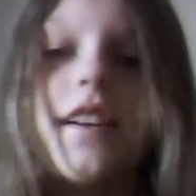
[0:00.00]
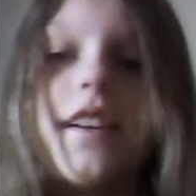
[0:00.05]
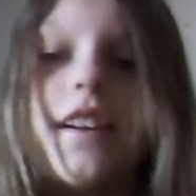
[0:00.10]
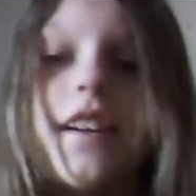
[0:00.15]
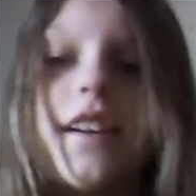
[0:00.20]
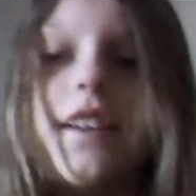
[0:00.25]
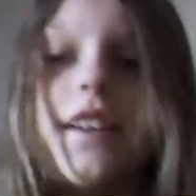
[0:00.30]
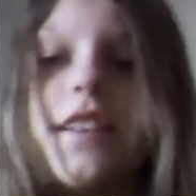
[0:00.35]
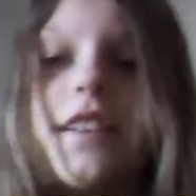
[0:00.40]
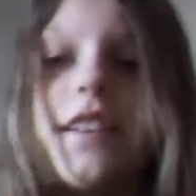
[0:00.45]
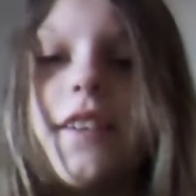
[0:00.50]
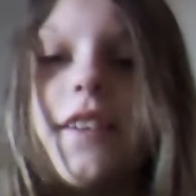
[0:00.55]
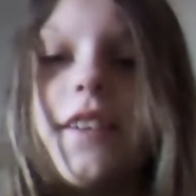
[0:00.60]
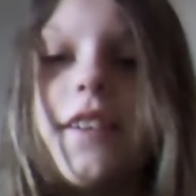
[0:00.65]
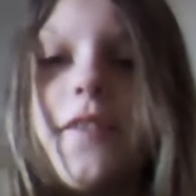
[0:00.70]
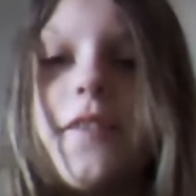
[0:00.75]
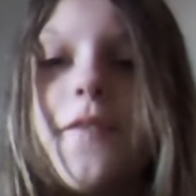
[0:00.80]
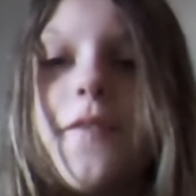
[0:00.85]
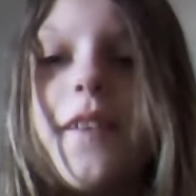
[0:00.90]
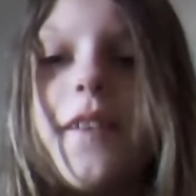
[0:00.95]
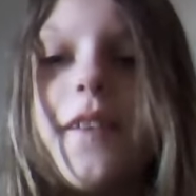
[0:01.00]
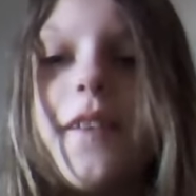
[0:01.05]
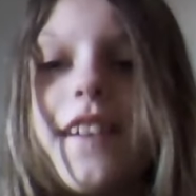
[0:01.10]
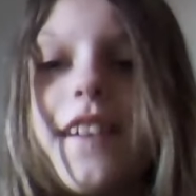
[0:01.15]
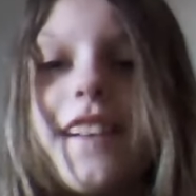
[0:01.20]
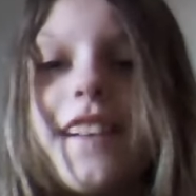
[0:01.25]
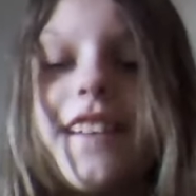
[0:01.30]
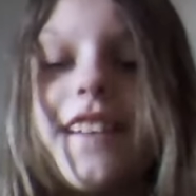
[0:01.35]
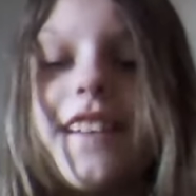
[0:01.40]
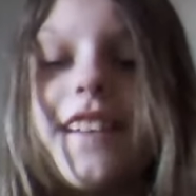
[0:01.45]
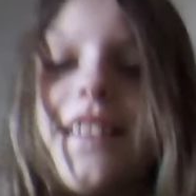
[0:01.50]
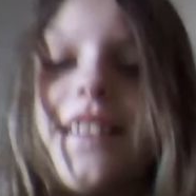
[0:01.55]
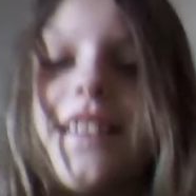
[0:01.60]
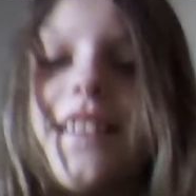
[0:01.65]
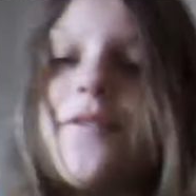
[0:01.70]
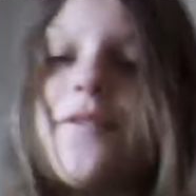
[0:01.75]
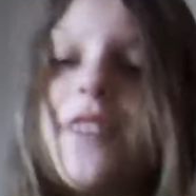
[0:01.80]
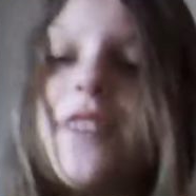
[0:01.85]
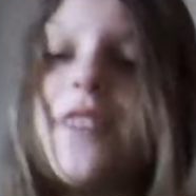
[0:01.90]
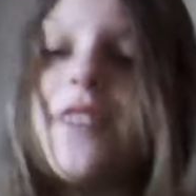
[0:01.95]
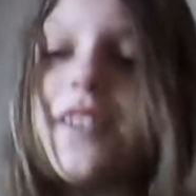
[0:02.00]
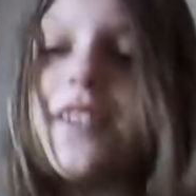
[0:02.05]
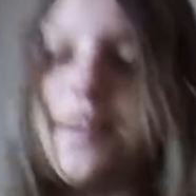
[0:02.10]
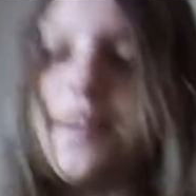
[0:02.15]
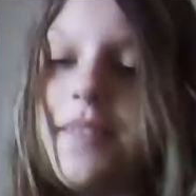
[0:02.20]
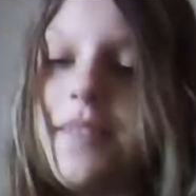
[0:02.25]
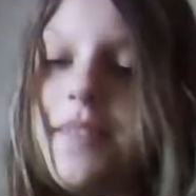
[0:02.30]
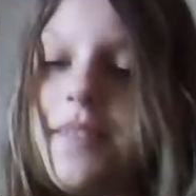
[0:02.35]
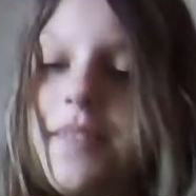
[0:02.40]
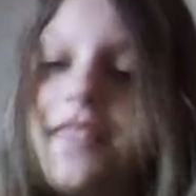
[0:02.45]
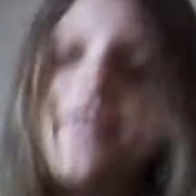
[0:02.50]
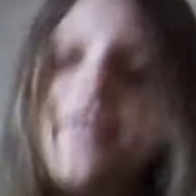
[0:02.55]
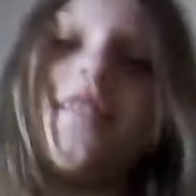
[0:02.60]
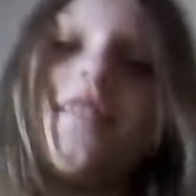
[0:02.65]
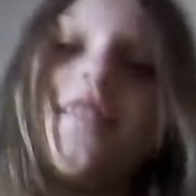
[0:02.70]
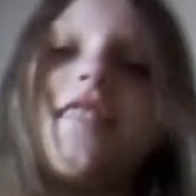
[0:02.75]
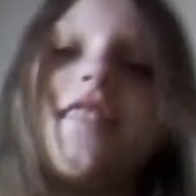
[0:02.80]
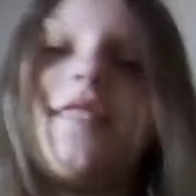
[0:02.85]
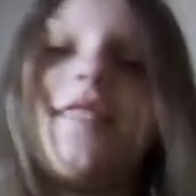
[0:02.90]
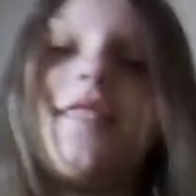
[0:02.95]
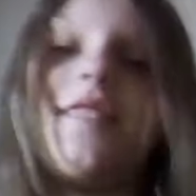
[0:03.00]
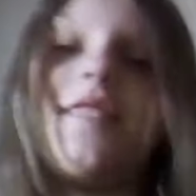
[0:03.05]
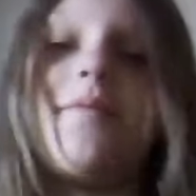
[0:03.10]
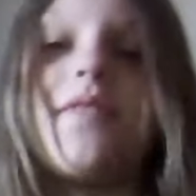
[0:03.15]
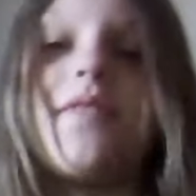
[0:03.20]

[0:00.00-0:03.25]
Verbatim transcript: Hello. We just made slime.